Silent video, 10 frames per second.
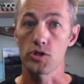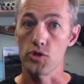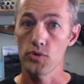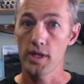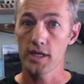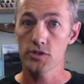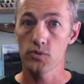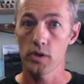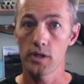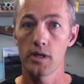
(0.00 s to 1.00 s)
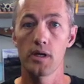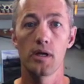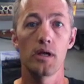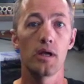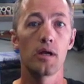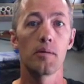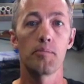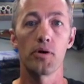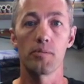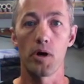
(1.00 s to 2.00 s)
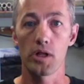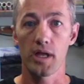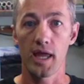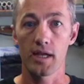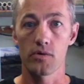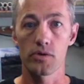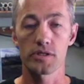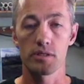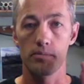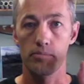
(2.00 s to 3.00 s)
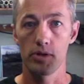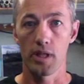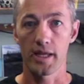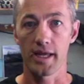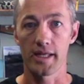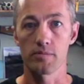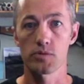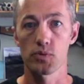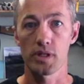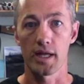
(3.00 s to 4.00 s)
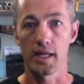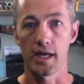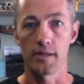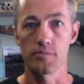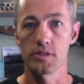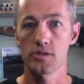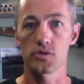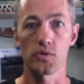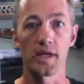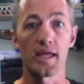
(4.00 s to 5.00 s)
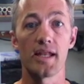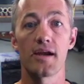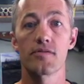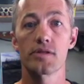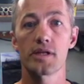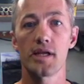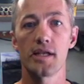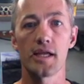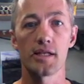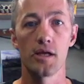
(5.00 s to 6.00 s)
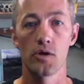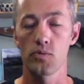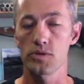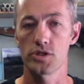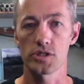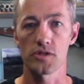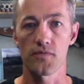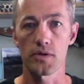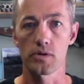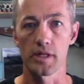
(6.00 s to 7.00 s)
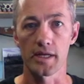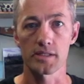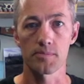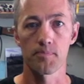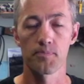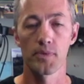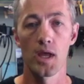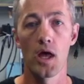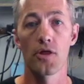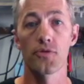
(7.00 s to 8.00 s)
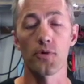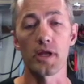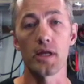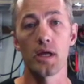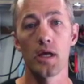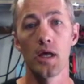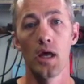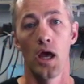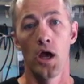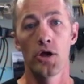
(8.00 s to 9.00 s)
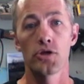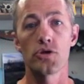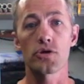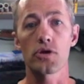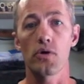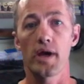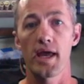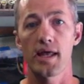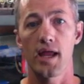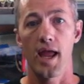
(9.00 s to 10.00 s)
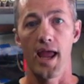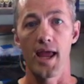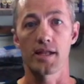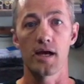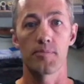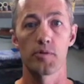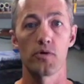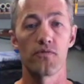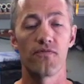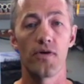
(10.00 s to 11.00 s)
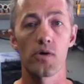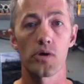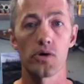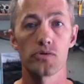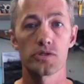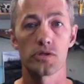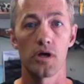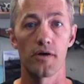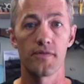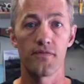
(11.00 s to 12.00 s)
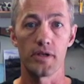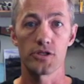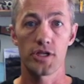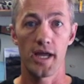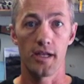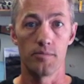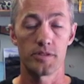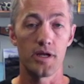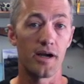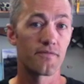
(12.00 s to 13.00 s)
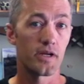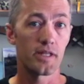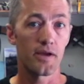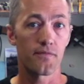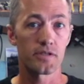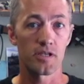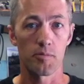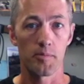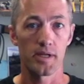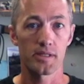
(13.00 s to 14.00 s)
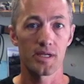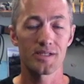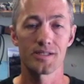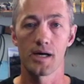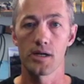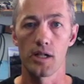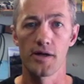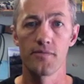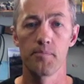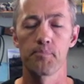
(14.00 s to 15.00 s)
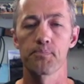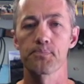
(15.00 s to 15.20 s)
Do the extra work. Put them all in categories, put like items with like items so they get everything they need with just a few clicks. 3, you can go ahead and upload photos of the finished items. Now I've done that for some of my things, not all of them,